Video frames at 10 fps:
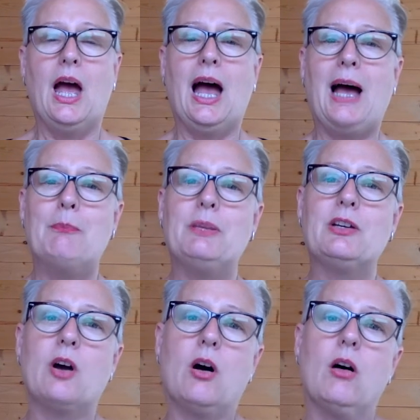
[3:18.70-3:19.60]
And
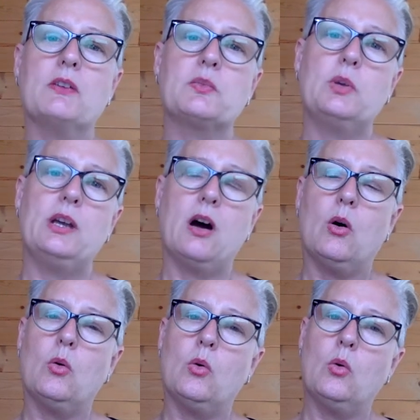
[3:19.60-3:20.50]
because we are
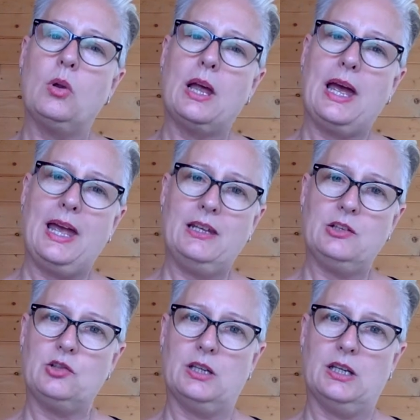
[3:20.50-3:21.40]
all
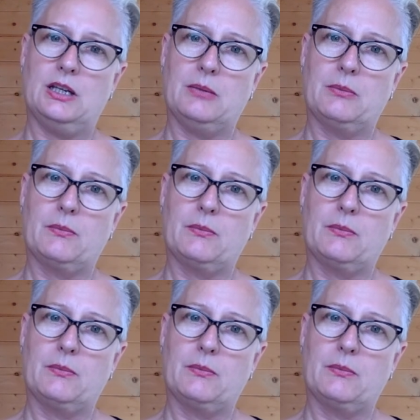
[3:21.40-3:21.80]
energy,